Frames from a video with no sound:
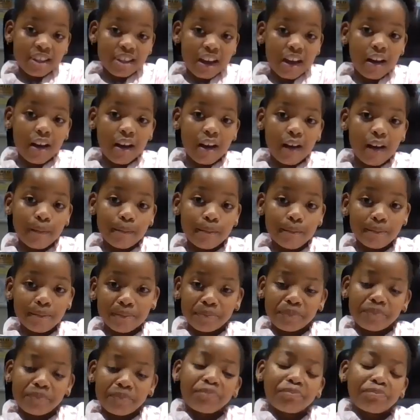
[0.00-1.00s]

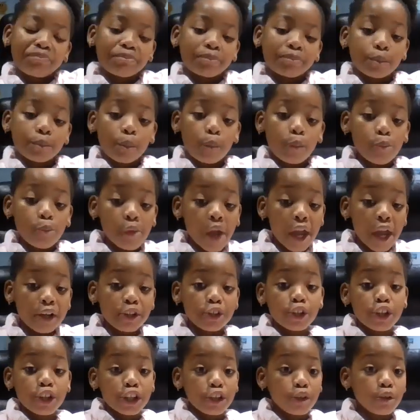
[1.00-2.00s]
And
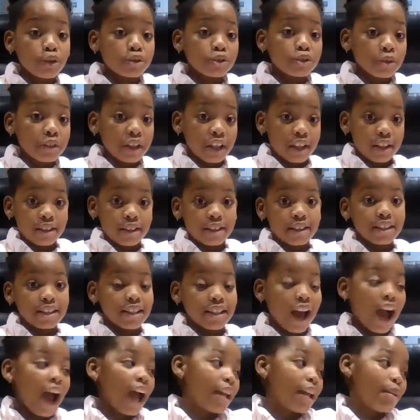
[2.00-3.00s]
you can also get it
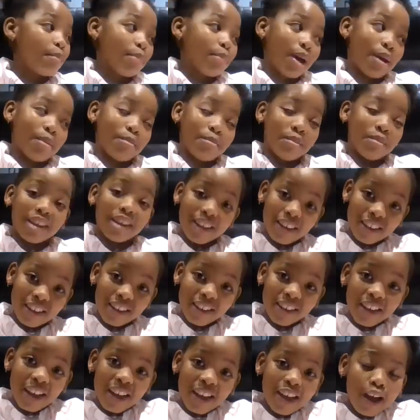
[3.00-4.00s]
signed by me.